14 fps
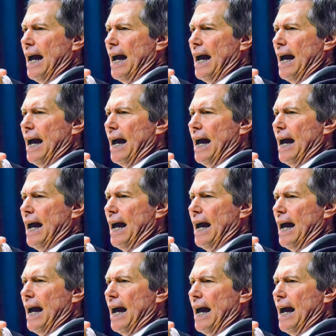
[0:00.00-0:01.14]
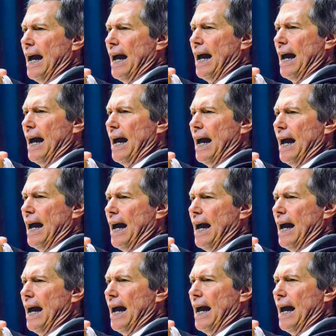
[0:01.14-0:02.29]

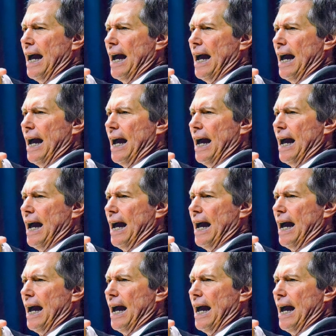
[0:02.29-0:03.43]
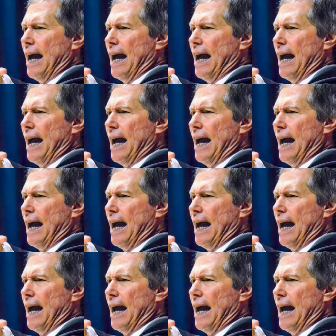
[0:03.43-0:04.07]
(no one is talking)